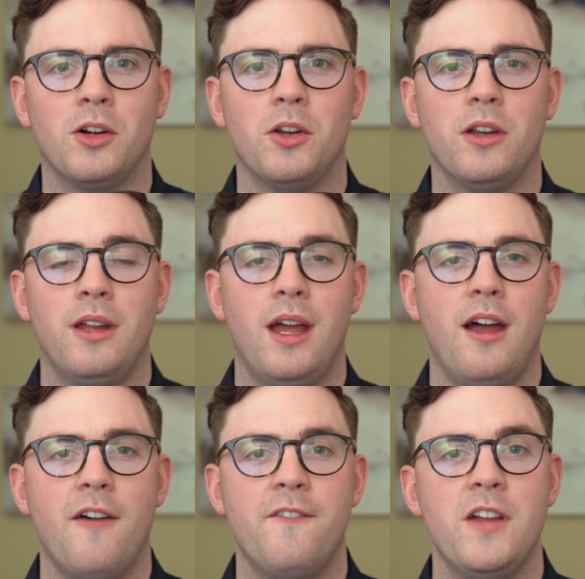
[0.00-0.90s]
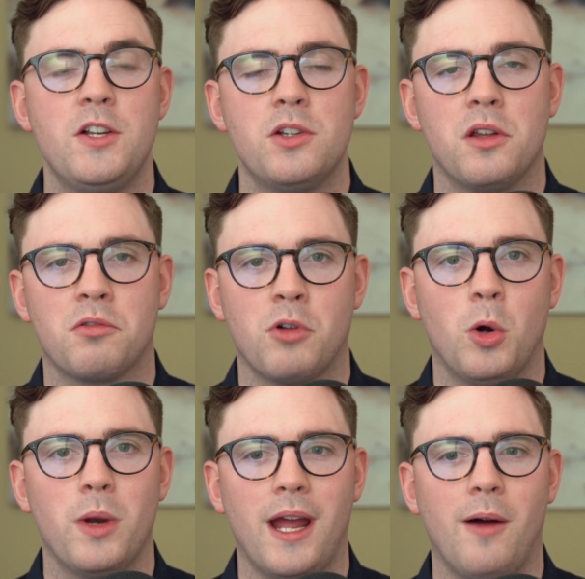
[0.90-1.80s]
on a feature that's
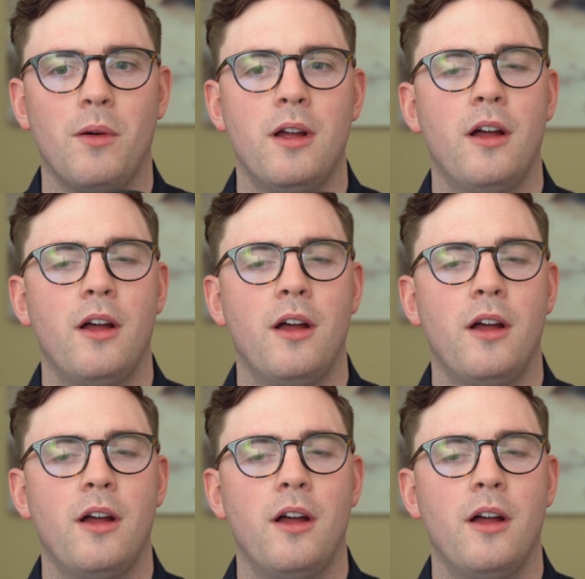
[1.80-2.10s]
rolled out